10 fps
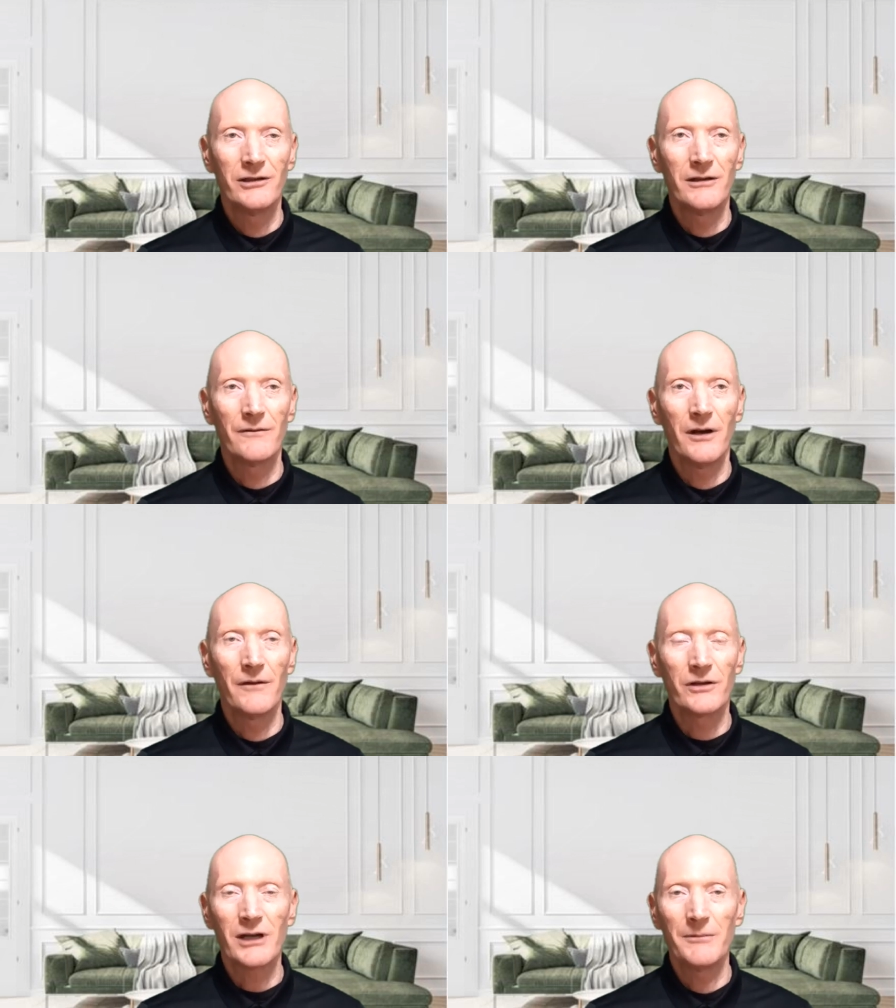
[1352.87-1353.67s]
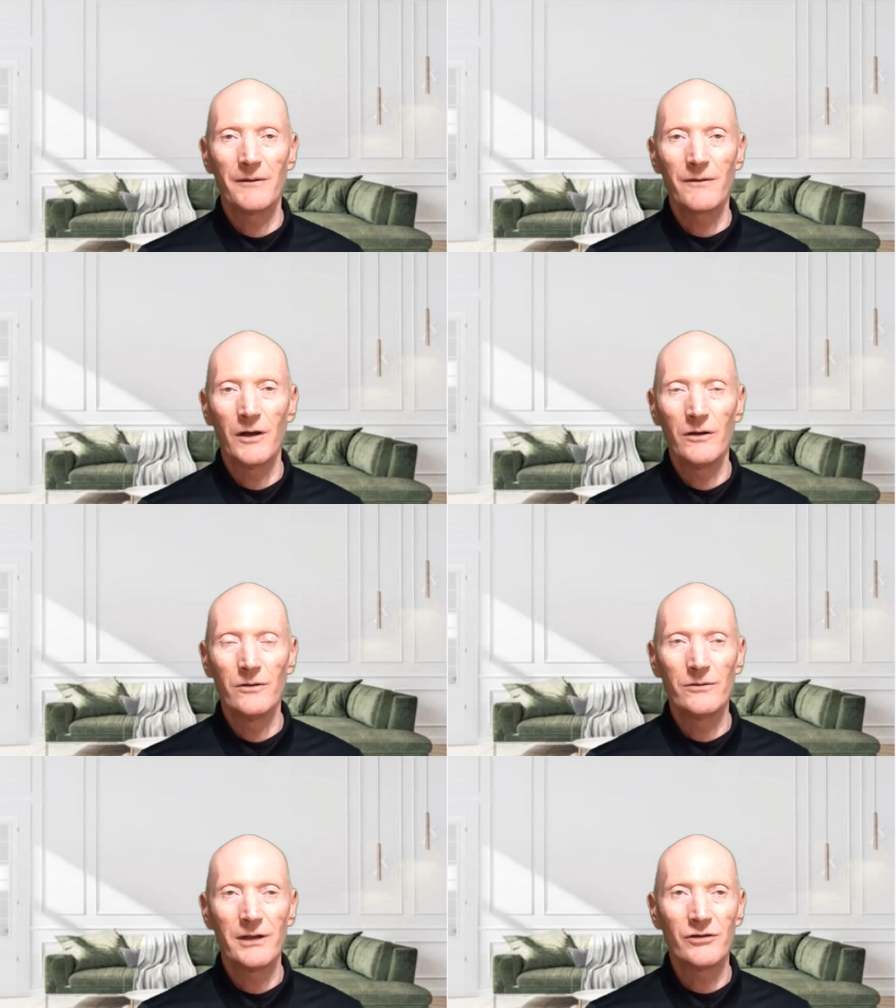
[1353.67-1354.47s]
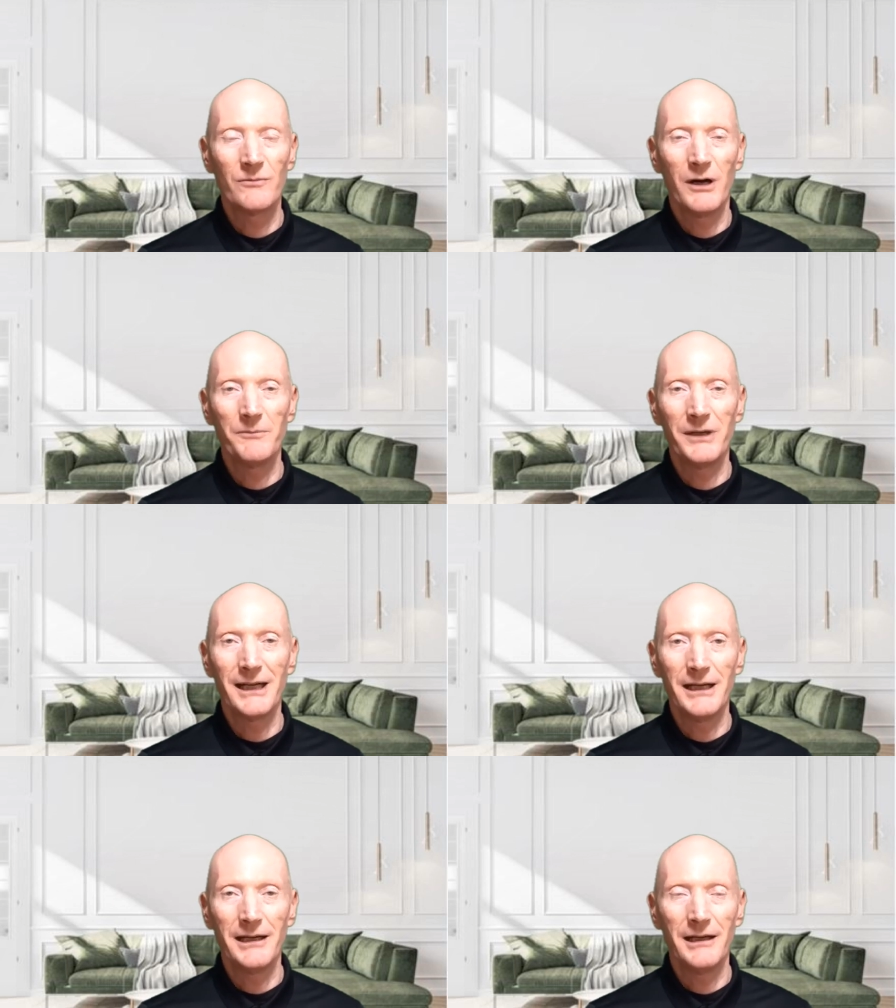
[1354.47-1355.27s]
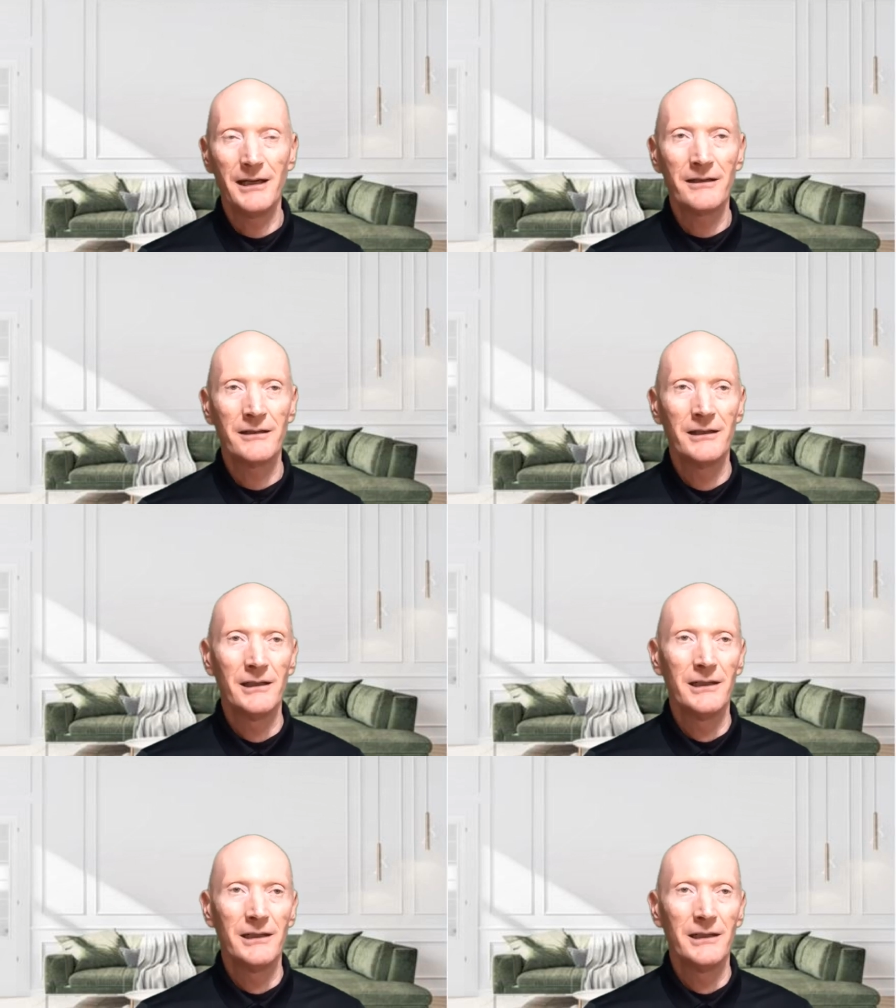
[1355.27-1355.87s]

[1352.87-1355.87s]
of the type of loan that you might be getting.